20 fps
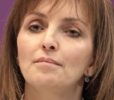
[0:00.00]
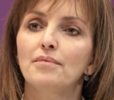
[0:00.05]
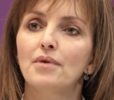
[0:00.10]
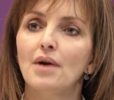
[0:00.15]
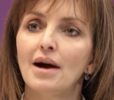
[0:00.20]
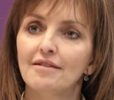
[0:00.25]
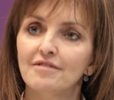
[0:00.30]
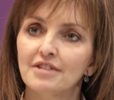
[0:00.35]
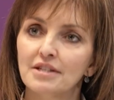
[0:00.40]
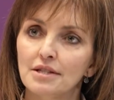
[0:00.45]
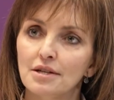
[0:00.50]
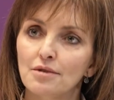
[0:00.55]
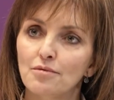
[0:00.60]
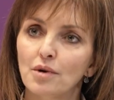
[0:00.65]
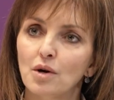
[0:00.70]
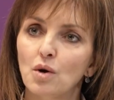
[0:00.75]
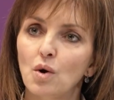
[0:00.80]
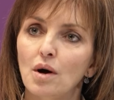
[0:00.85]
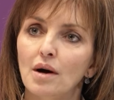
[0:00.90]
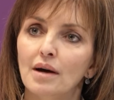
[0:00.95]
privacy
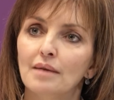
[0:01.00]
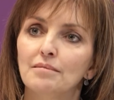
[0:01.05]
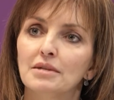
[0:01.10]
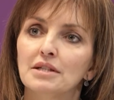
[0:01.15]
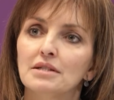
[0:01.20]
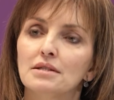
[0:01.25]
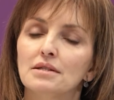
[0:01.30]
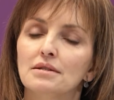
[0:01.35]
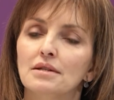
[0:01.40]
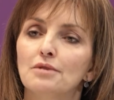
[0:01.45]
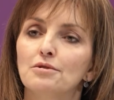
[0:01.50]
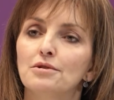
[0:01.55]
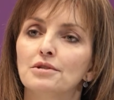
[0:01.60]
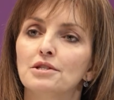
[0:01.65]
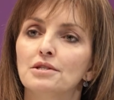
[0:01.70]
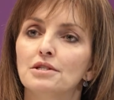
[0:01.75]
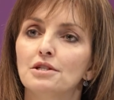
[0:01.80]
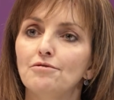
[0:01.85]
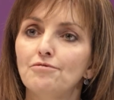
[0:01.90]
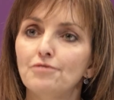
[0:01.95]
requirements, there are
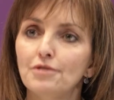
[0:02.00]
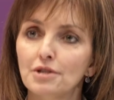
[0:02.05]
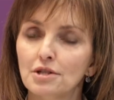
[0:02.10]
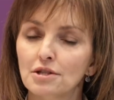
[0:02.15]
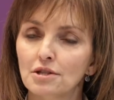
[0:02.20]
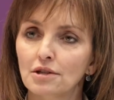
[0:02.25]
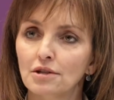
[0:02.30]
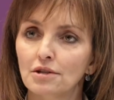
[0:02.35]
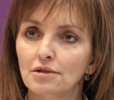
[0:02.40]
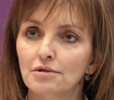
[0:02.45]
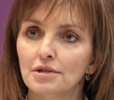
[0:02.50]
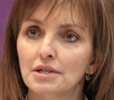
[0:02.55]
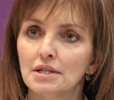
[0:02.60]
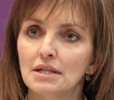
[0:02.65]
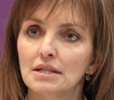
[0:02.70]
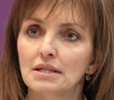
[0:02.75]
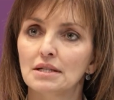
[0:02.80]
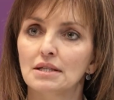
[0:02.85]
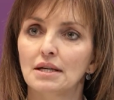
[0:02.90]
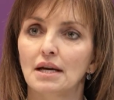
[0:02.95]
different
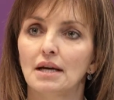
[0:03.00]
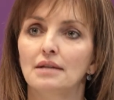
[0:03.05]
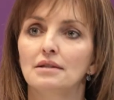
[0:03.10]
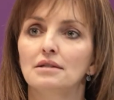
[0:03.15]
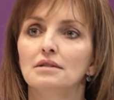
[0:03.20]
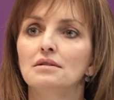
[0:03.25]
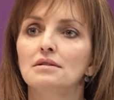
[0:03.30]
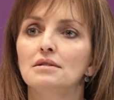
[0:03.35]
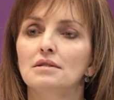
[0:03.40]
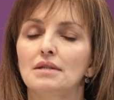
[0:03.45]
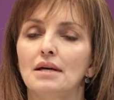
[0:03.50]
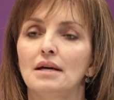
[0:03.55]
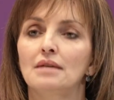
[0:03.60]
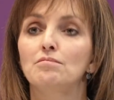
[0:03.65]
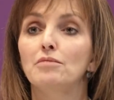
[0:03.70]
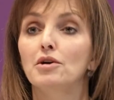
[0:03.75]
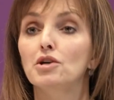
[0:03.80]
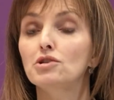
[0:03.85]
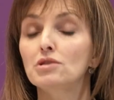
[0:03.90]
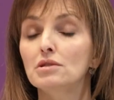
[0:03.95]
security standards,
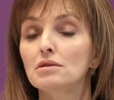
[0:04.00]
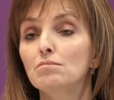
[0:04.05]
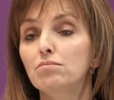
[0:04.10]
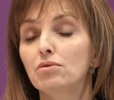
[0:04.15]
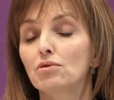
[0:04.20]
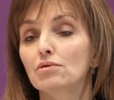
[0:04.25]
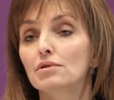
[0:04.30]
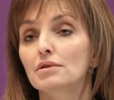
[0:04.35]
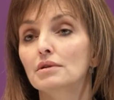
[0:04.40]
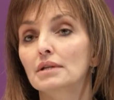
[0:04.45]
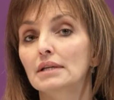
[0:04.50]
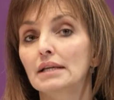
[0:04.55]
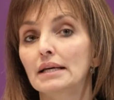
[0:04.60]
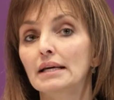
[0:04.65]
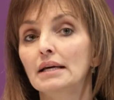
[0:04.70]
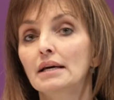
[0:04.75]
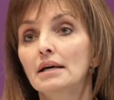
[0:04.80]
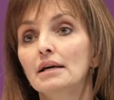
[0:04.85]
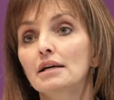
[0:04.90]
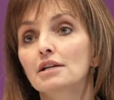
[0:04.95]
and most
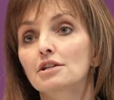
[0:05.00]
importantly,